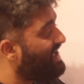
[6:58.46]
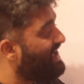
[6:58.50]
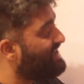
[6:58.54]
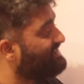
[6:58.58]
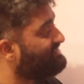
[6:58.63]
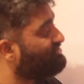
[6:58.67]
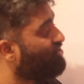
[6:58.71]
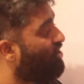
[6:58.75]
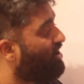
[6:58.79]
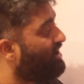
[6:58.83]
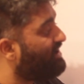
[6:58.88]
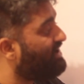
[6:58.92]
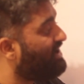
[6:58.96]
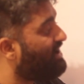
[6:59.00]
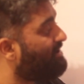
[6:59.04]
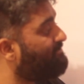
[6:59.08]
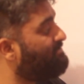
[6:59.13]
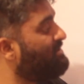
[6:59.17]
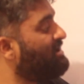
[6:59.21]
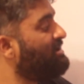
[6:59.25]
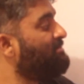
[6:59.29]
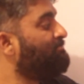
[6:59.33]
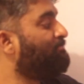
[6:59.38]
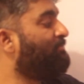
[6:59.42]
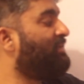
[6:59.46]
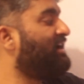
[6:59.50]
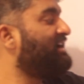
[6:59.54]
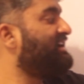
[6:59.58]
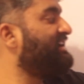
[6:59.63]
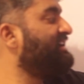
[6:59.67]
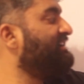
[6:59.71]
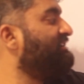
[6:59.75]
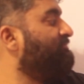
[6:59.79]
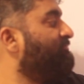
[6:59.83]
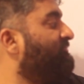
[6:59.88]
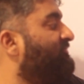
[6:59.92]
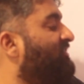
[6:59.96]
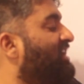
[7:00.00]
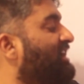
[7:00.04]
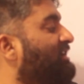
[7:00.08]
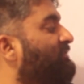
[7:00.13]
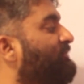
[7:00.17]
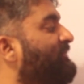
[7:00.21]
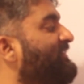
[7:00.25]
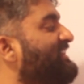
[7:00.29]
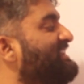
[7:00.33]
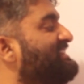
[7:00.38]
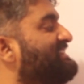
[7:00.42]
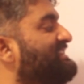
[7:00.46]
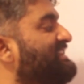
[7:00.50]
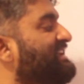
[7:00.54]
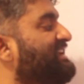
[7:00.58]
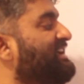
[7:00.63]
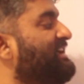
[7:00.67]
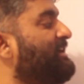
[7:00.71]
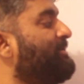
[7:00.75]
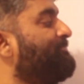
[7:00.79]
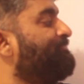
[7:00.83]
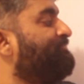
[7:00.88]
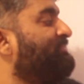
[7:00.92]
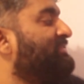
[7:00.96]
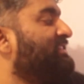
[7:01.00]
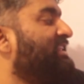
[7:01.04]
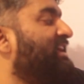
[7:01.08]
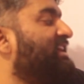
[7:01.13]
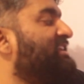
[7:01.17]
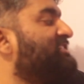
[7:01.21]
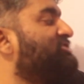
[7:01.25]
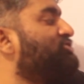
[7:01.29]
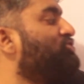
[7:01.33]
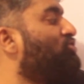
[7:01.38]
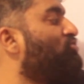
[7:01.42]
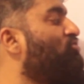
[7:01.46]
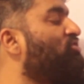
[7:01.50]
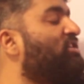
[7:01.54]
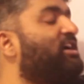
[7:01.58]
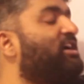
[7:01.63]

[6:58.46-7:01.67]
has gone up, but we see there is no